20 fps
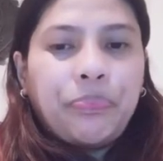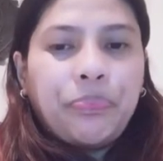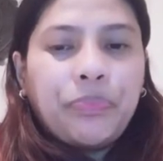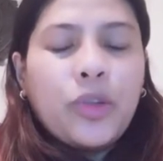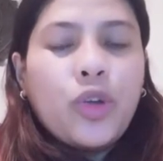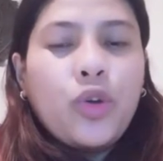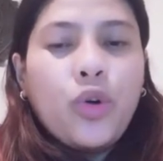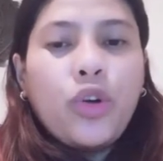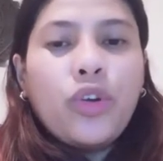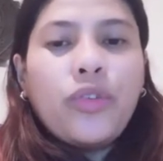
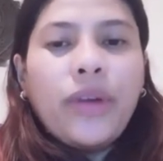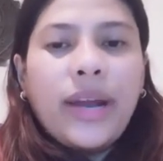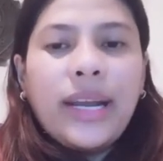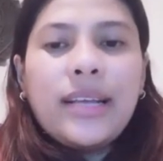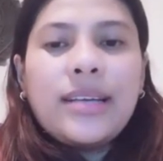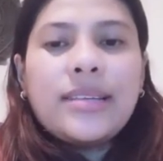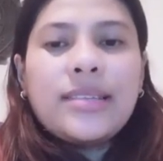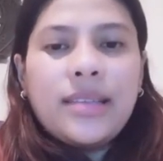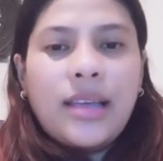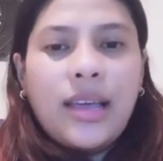you
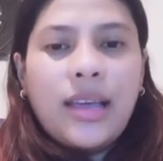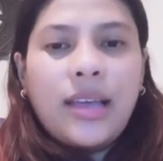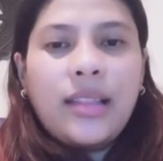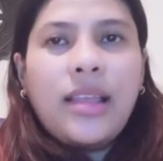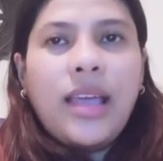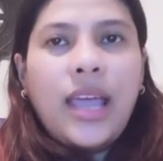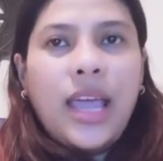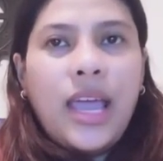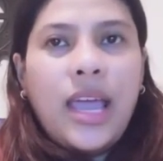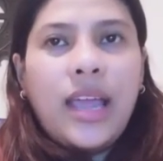already
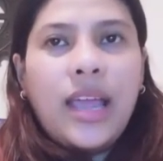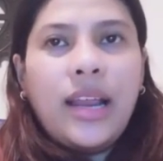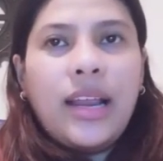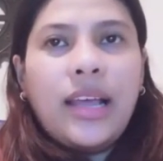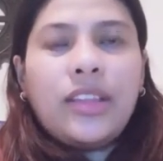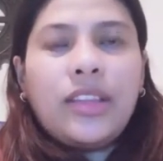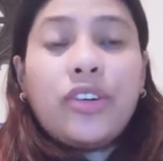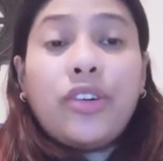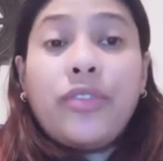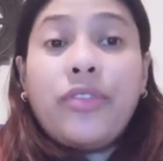send a
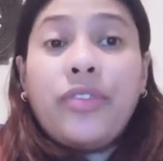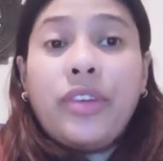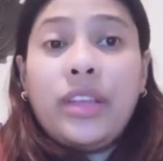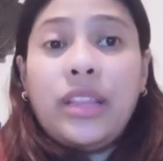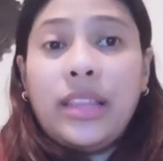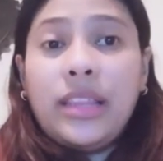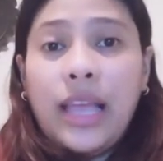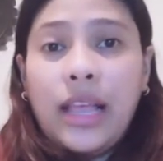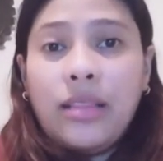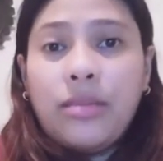letter of
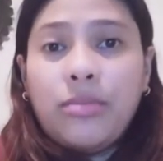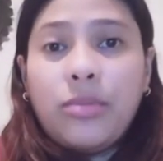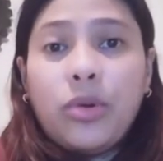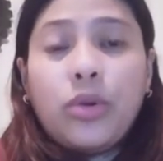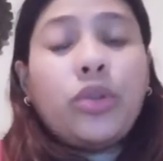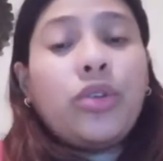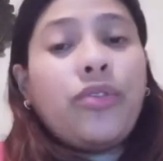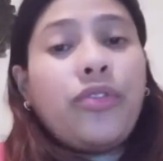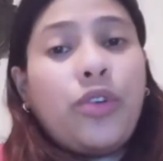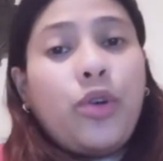intent,
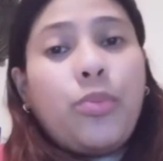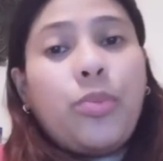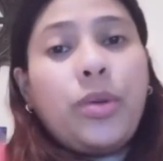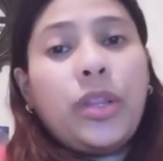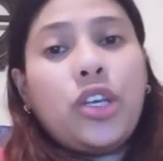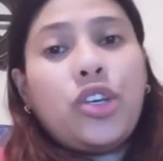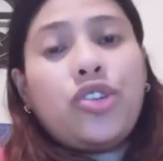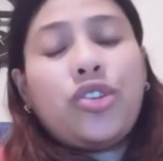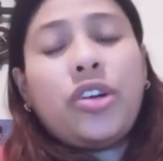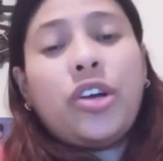both of you,
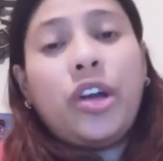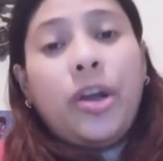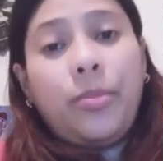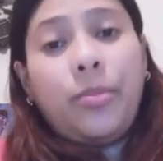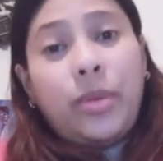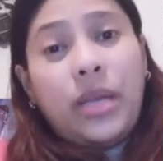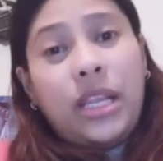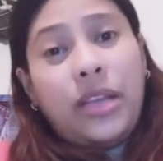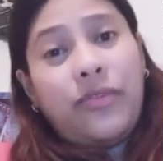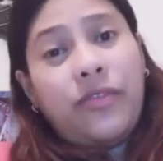petitioner
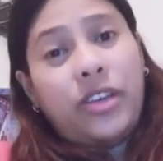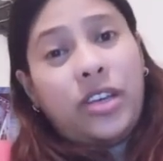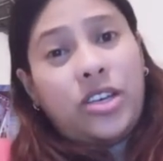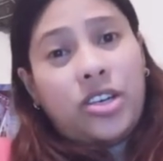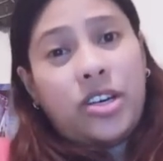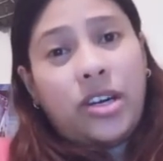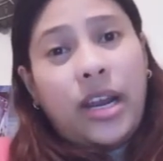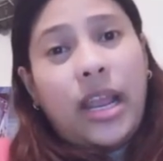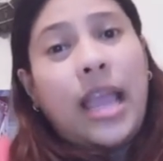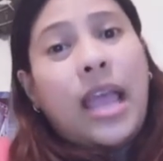and
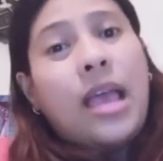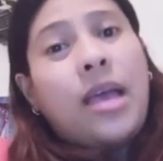beneficiary.